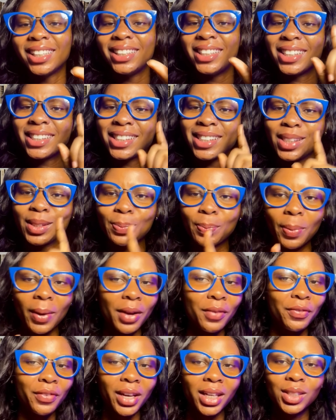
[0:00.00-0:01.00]
This is
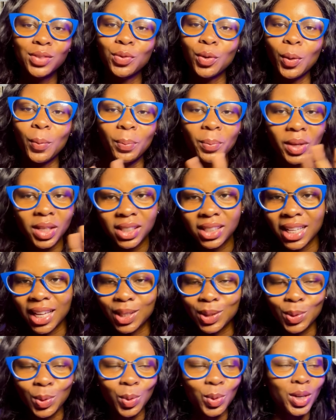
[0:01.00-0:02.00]
perfect for
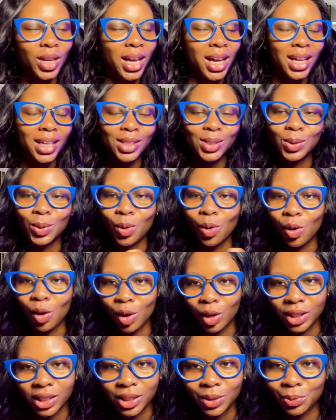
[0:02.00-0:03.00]
business owners,
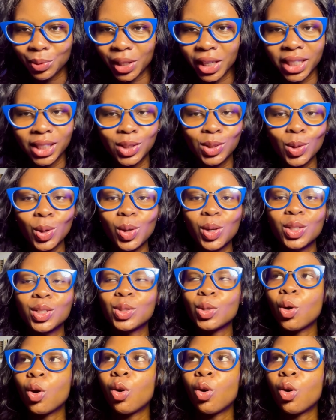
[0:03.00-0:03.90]
course creators,